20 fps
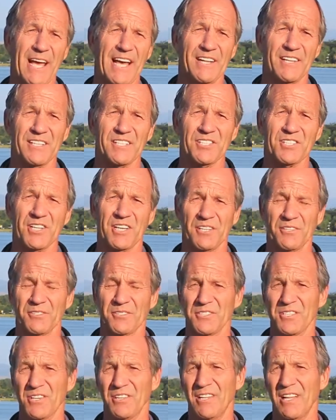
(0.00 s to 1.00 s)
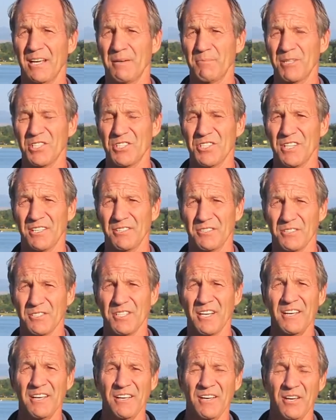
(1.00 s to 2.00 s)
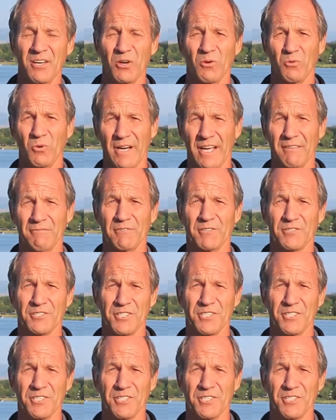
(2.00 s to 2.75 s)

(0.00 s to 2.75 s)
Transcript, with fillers: paddling skills, climbing skills, whatever.